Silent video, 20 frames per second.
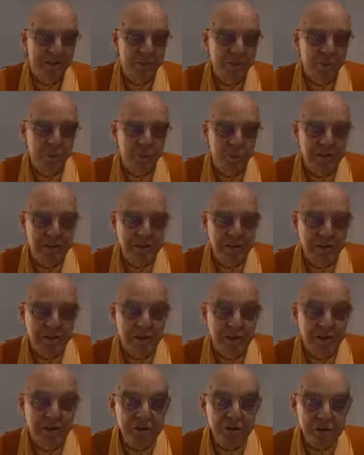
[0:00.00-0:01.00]
The original
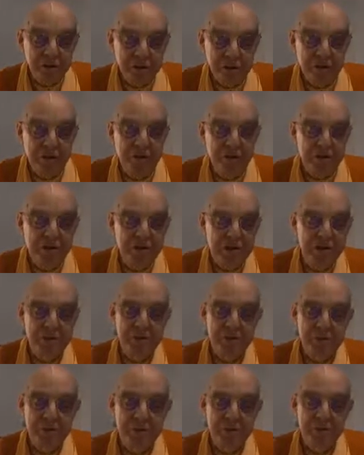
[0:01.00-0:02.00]
energy
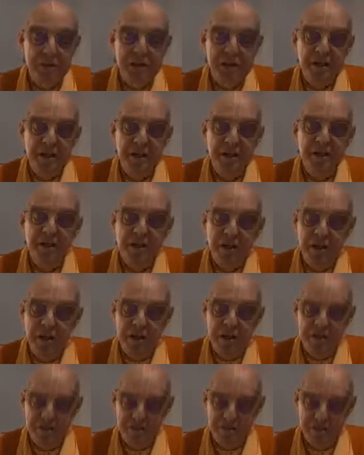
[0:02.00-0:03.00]
is exhibited in
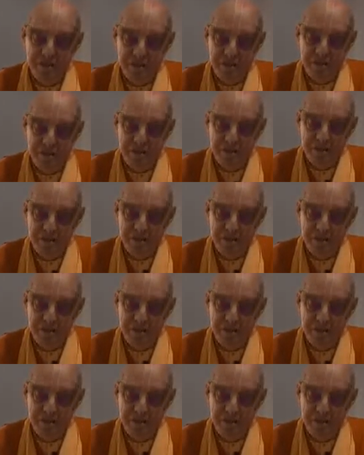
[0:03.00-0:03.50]
varieties,